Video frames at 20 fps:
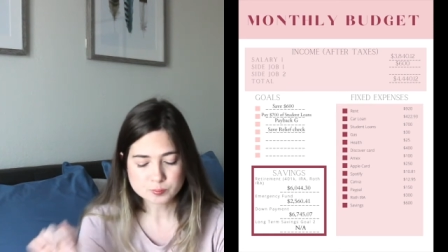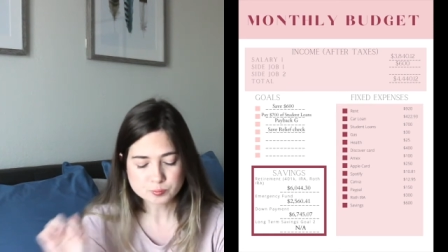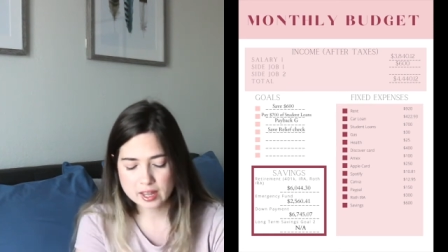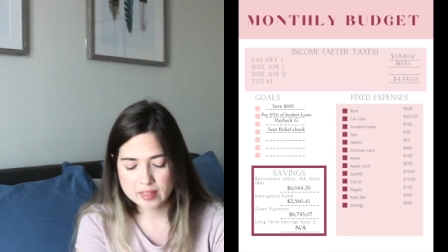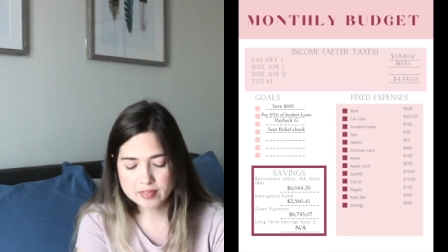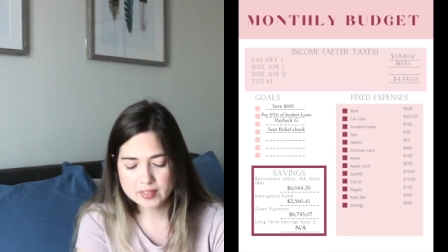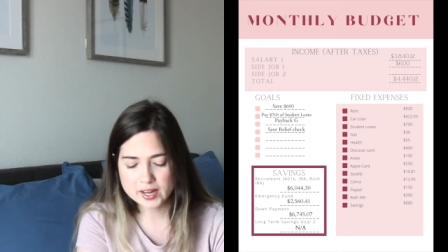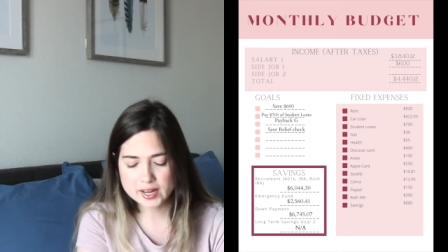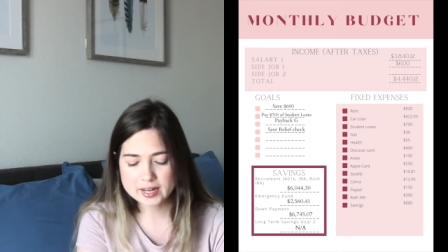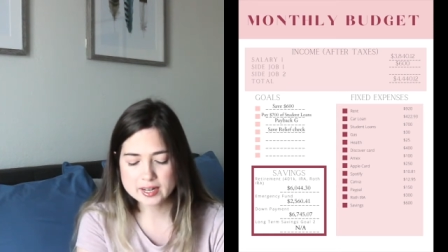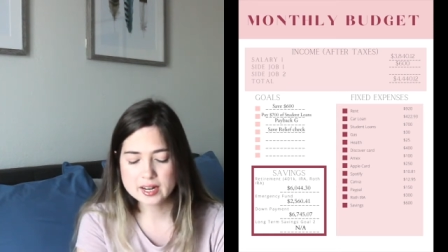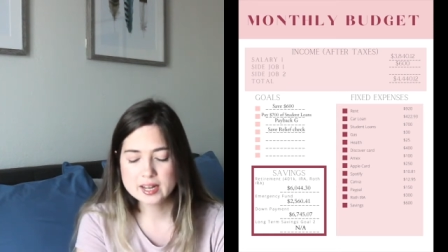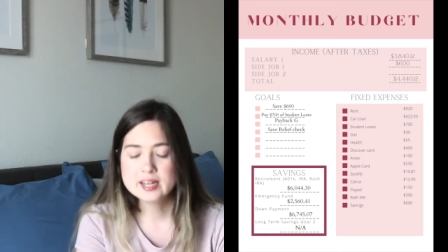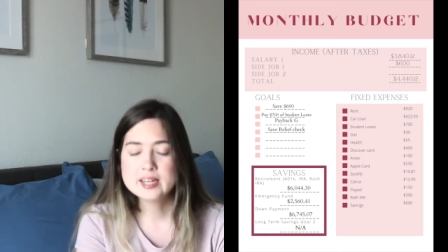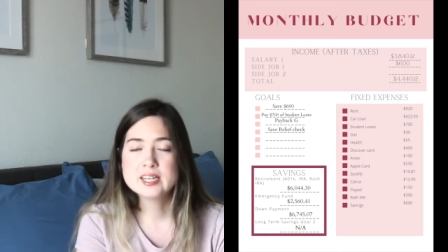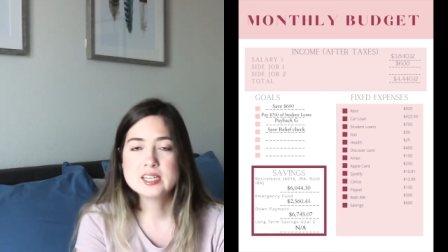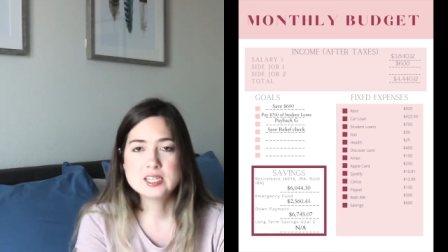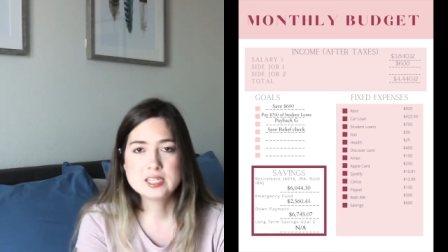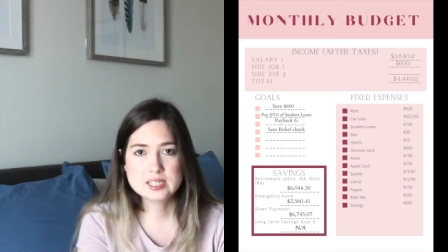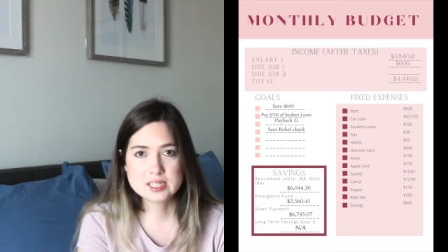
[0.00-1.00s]
and then
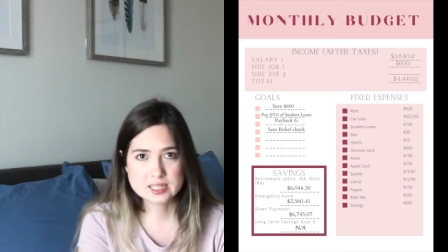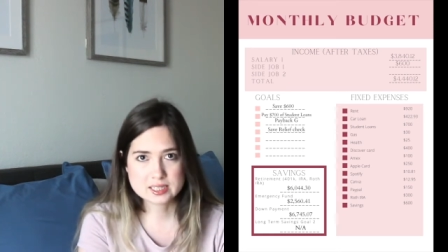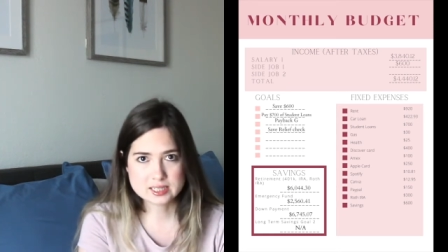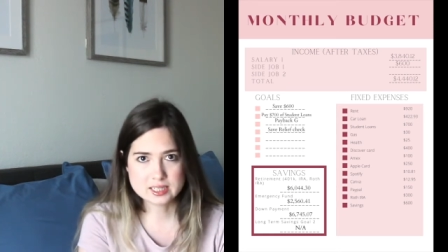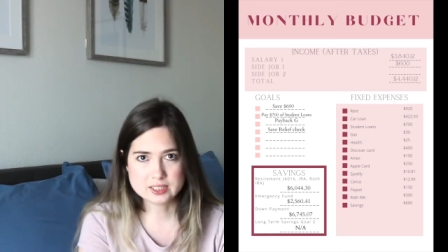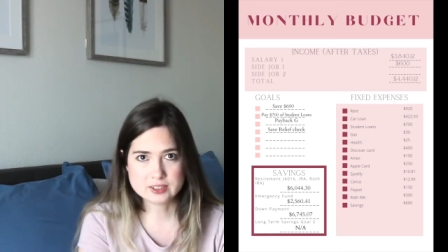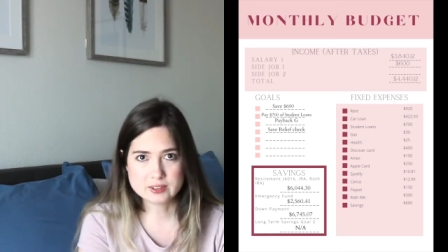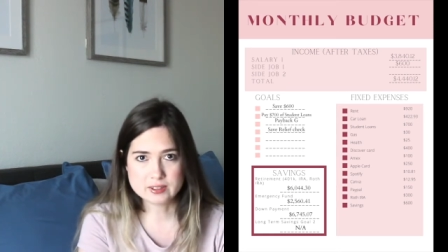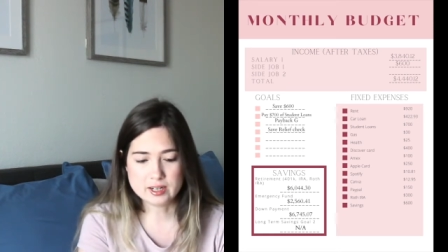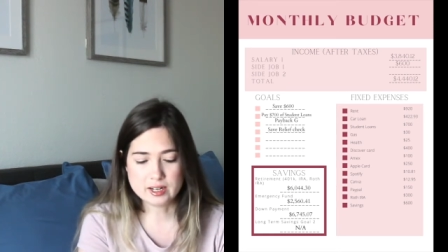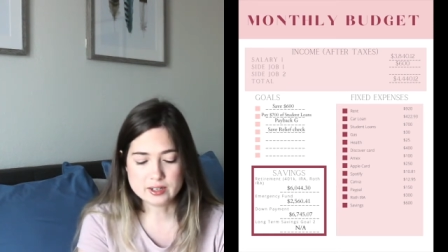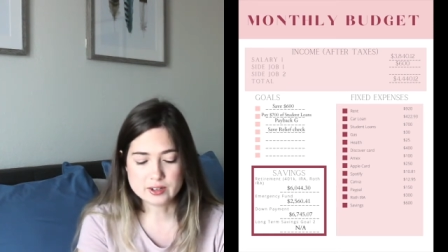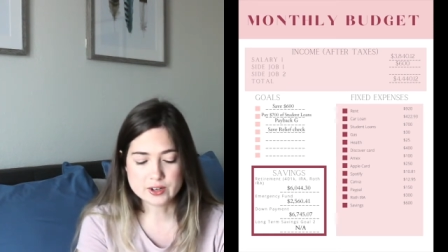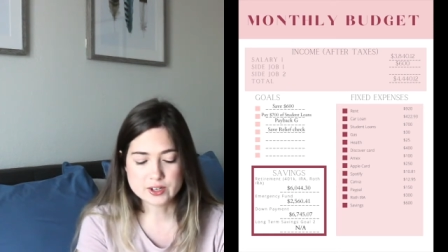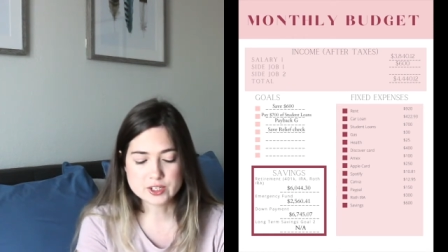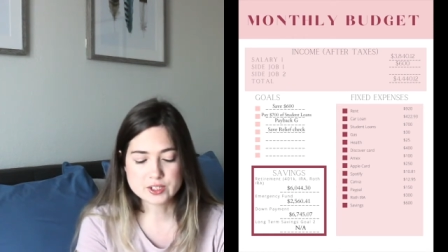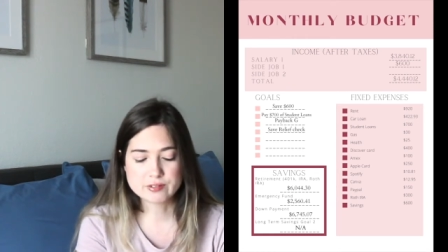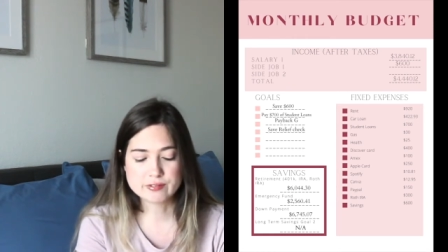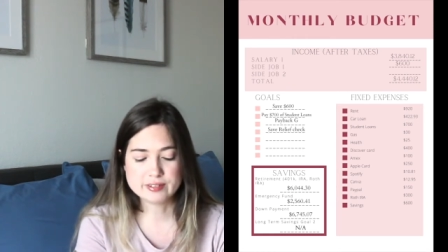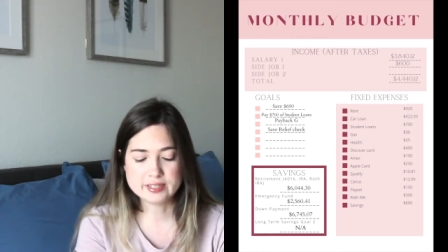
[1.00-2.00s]

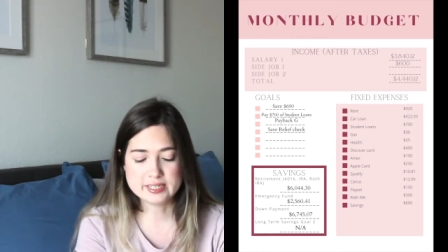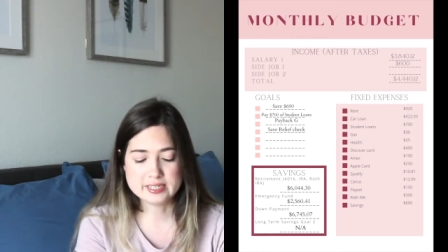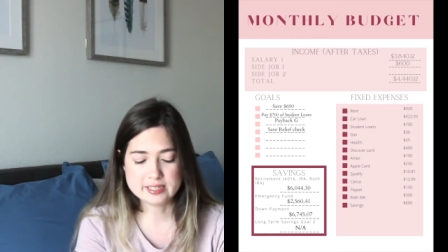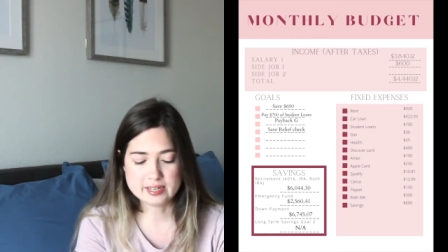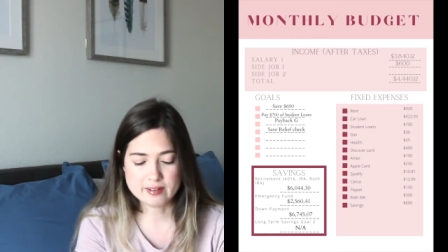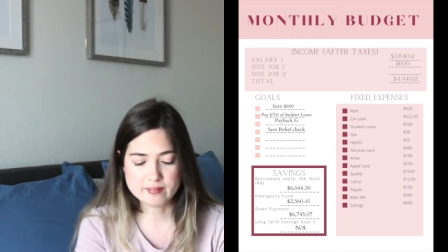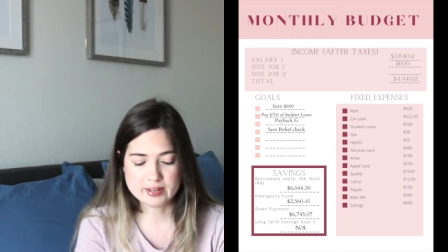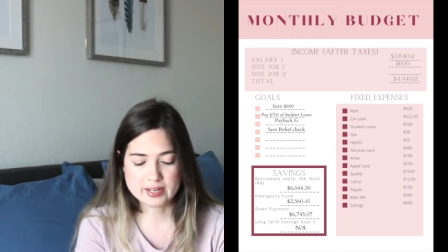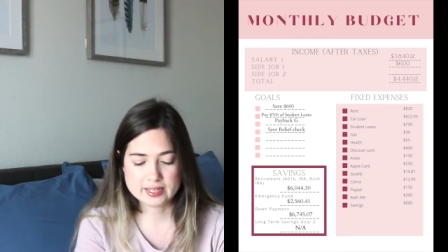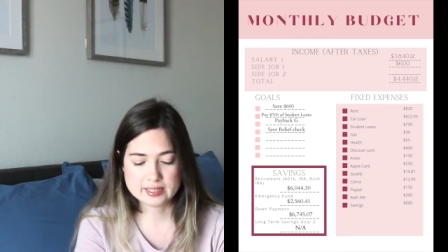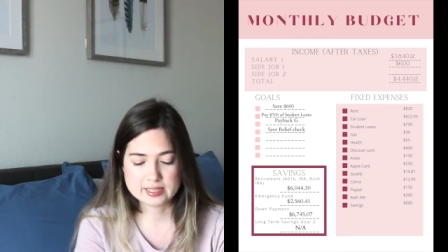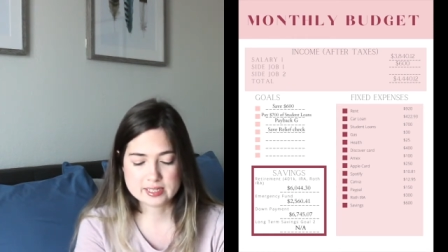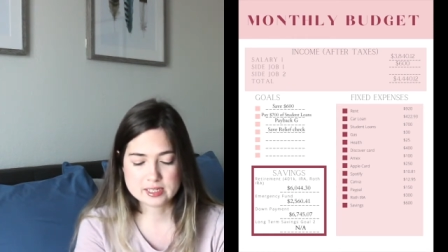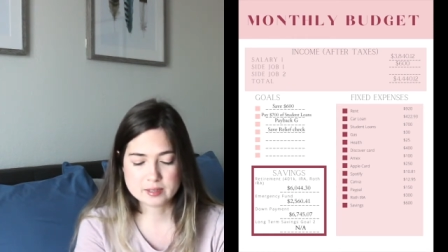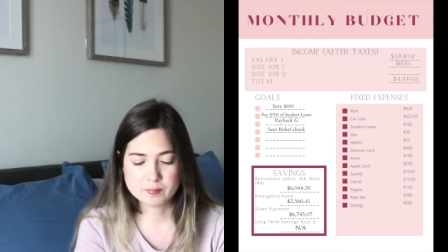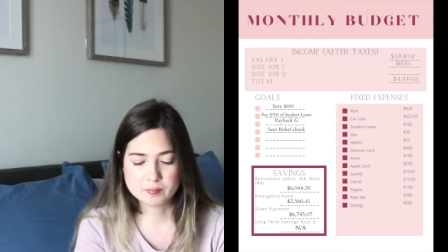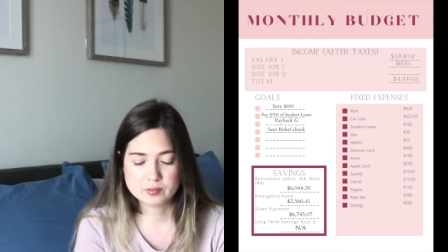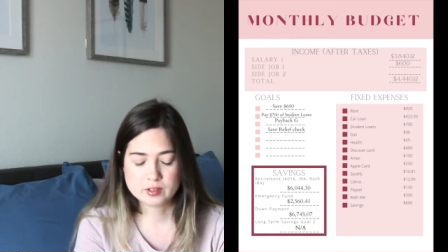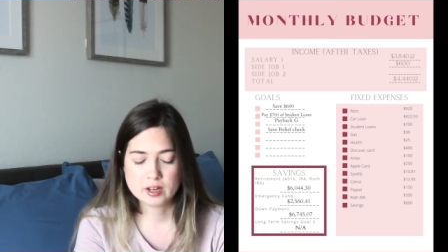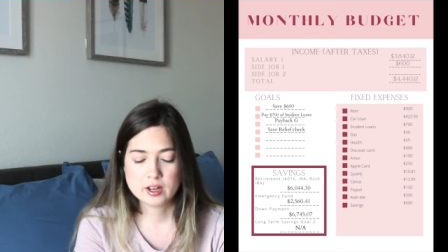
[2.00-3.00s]
$600 for savings.
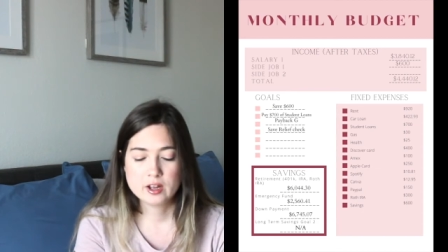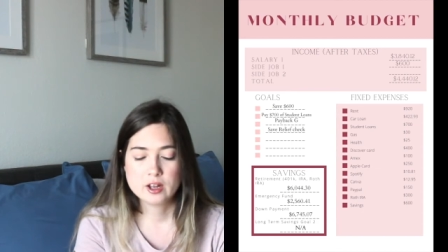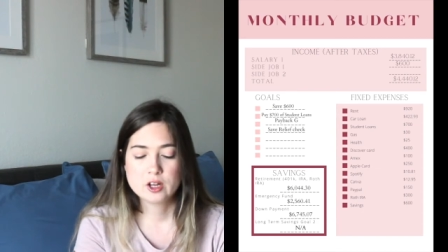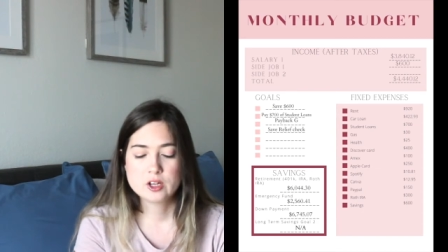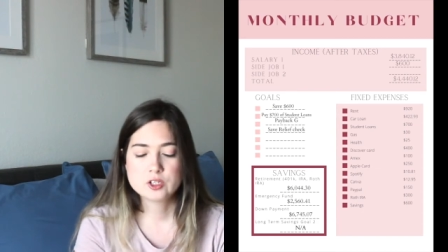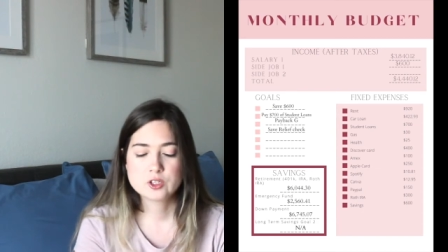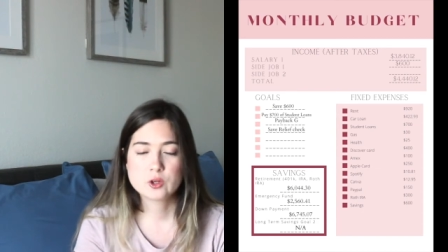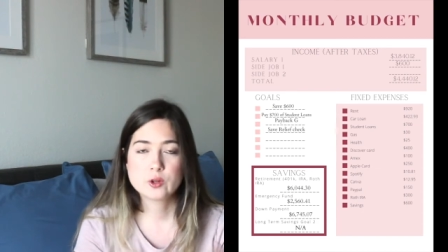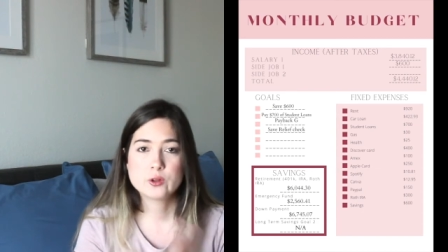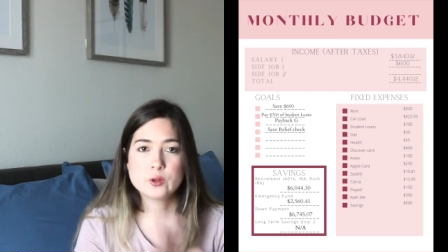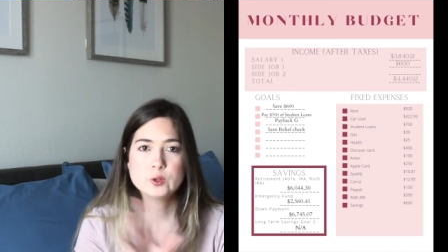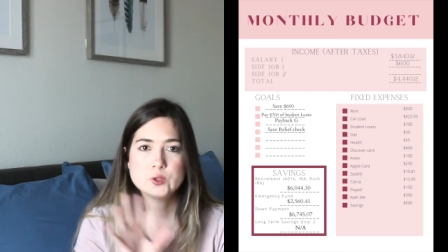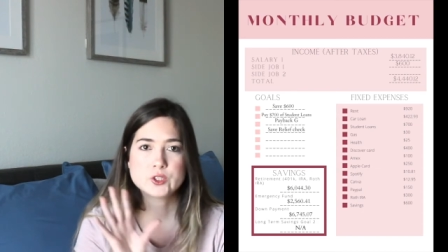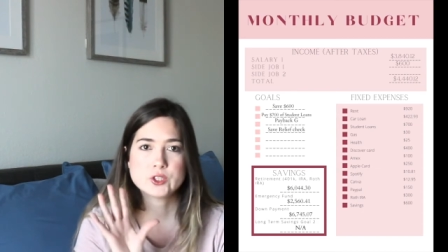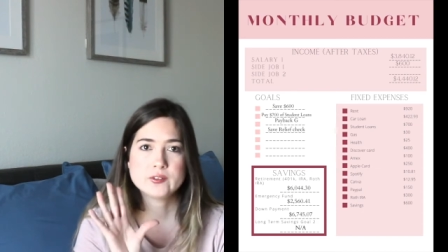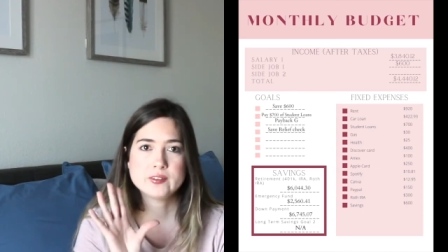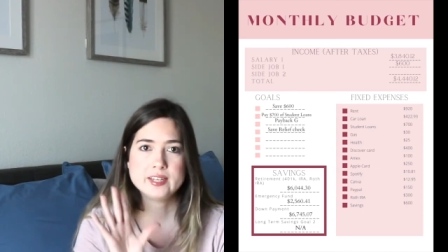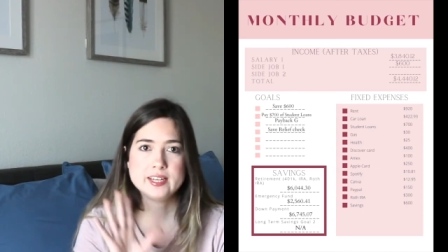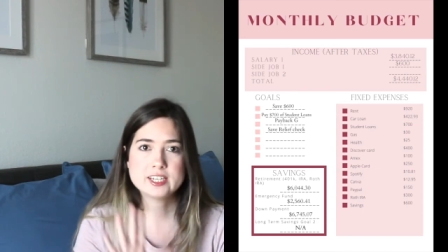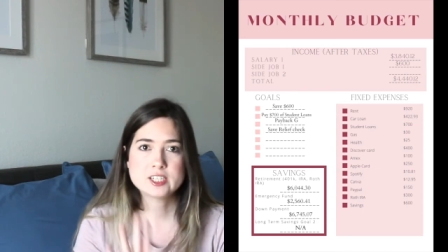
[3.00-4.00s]
So those are the